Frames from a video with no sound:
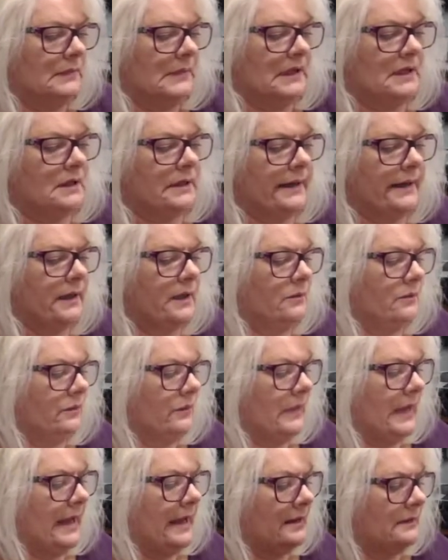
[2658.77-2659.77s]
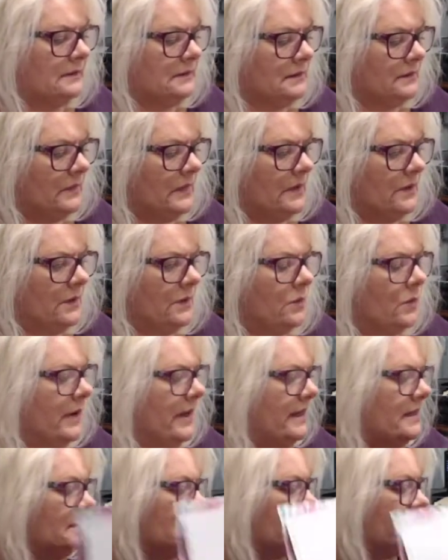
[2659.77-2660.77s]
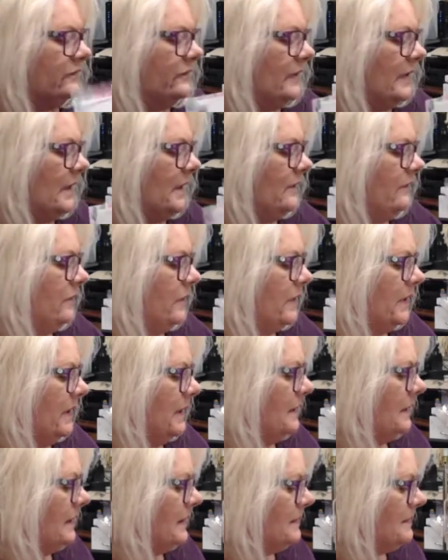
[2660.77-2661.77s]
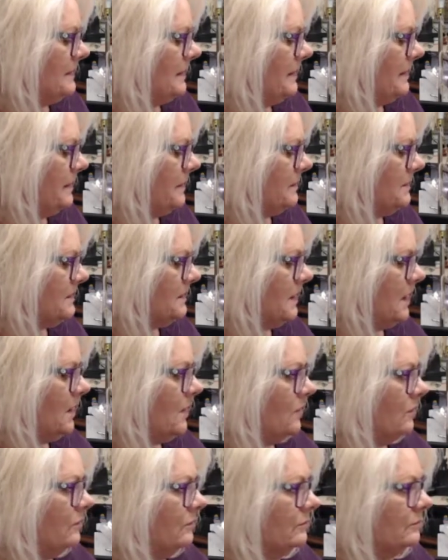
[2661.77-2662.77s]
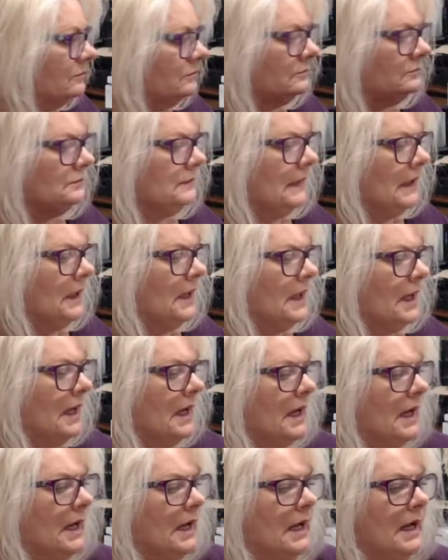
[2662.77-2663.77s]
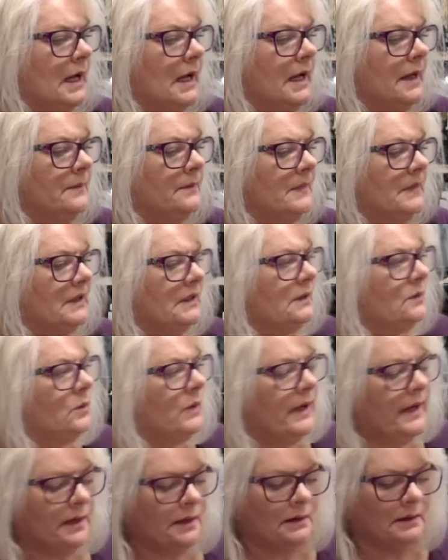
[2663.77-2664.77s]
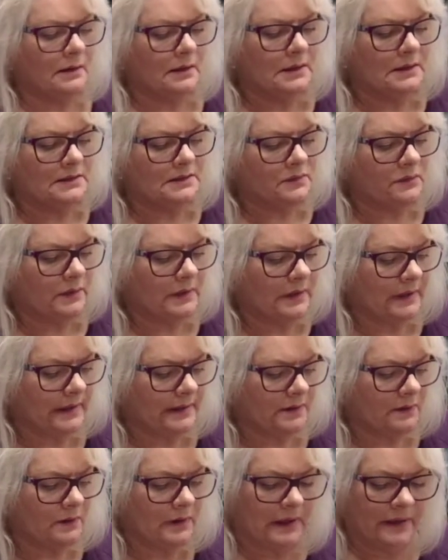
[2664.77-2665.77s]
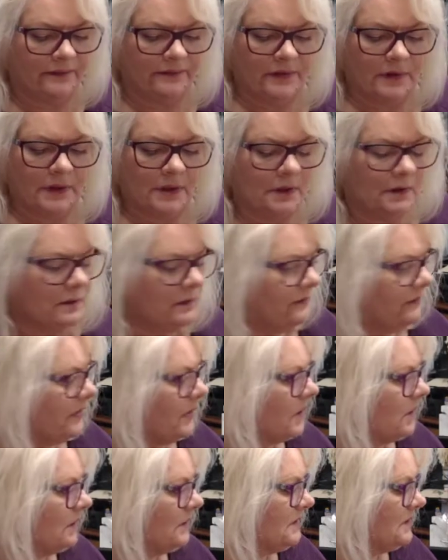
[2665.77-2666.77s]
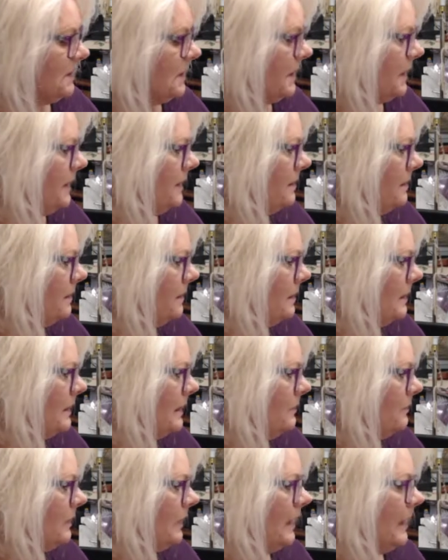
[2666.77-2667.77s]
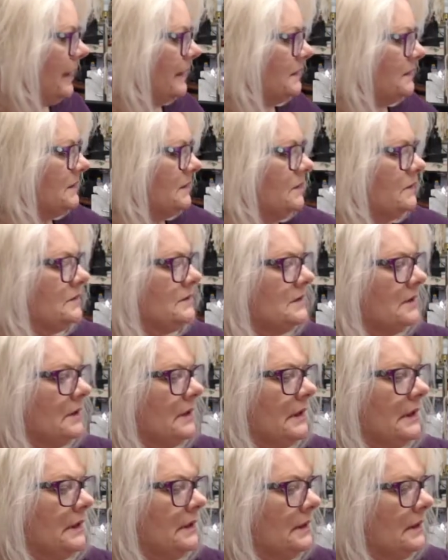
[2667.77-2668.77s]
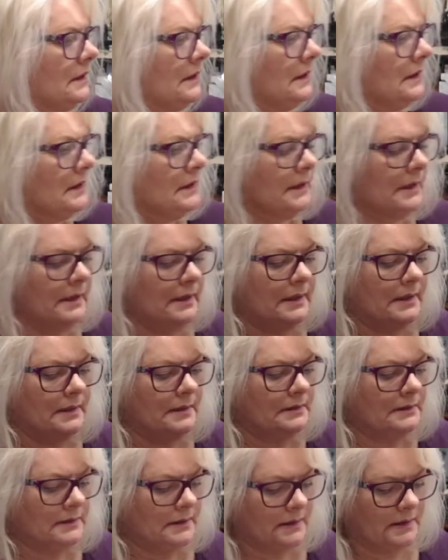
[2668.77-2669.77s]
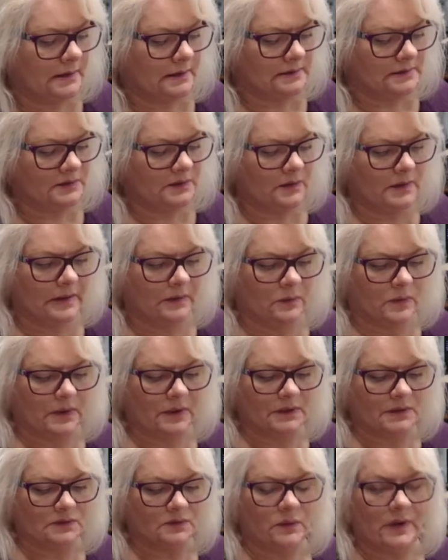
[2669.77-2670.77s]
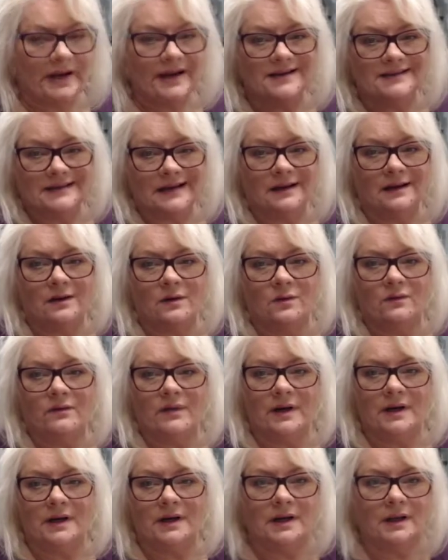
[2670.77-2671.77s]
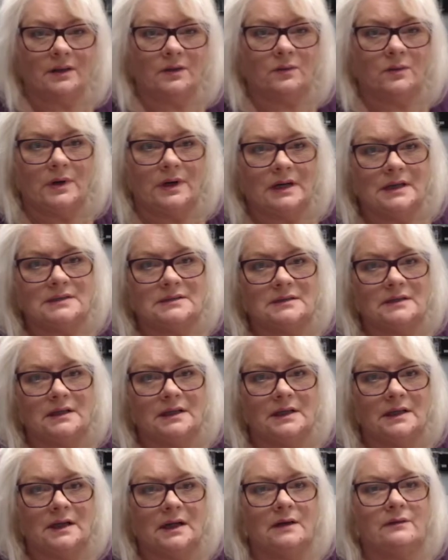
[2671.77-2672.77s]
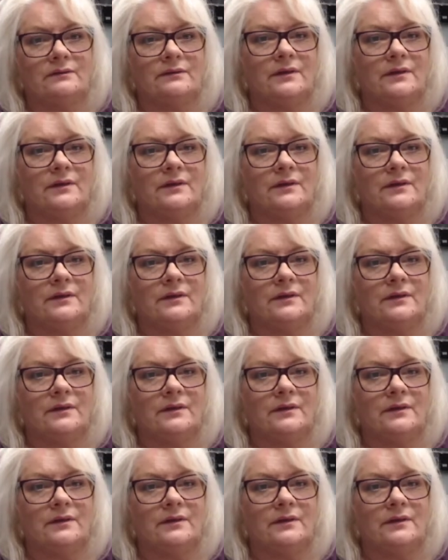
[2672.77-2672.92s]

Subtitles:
I can add some other ways of putting things in there. So I'm going to wait on this one. I don't have a color of cardstock here that I would like to use on it. And so I want to just wait because I can go find another one easily enough.